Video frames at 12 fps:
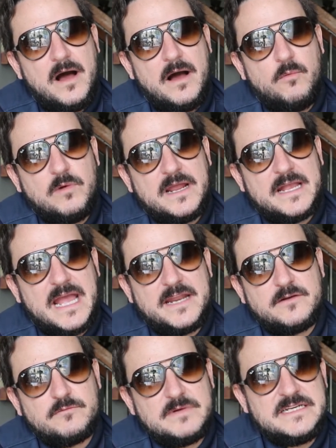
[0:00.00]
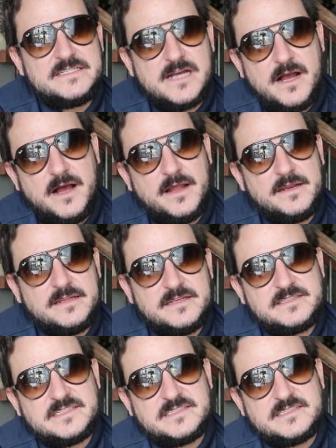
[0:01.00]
got it redone, and this